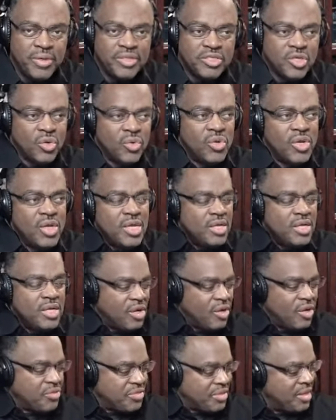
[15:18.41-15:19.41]
So
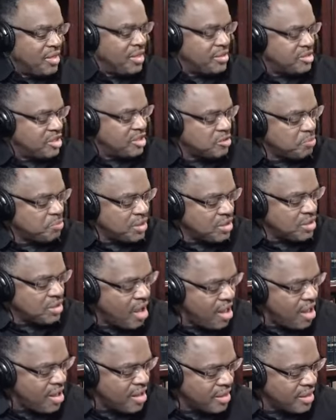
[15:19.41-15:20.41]
don't think just
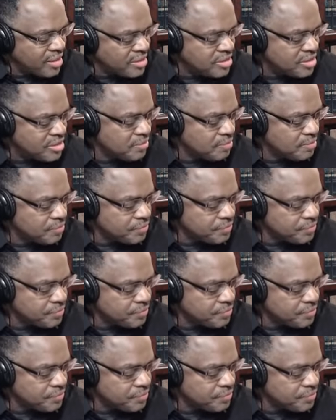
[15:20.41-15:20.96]
because